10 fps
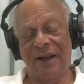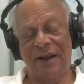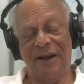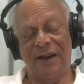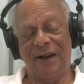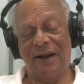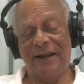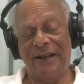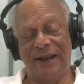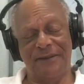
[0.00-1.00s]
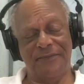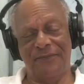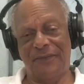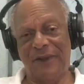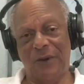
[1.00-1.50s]
we're
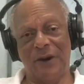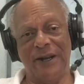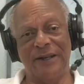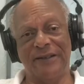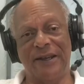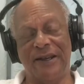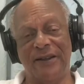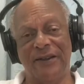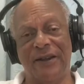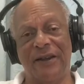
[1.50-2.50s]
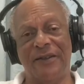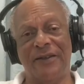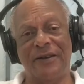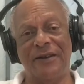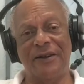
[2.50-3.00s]
going to take
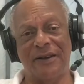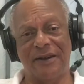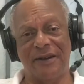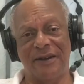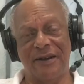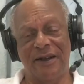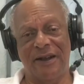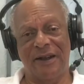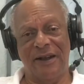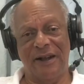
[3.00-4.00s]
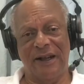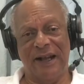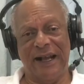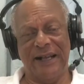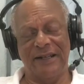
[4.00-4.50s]
another look
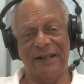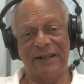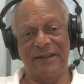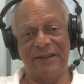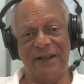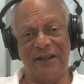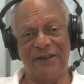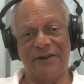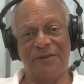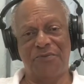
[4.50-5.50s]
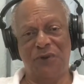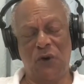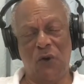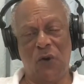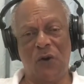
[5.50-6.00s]
at another
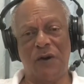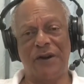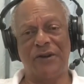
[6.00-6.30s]
poor